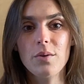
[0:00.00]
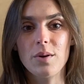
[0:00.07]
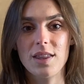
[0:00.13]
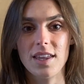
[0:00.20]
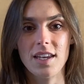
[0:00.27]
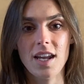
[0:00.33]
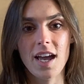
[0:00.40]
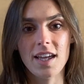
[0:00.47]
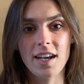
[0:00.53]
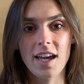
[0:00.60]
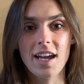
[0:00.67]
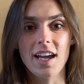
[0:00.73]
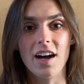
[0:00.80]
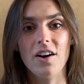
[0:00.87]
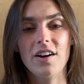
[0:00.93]
within
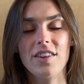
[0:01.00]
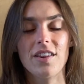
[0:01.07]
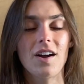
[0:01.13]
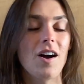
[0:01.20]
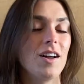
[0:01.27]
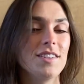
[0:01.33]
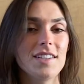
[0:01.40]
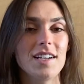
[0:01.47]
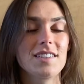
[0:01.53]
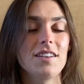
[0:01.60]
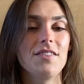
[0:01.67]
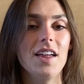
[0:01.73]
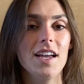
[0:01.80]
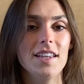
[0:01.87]
NIL in the context of the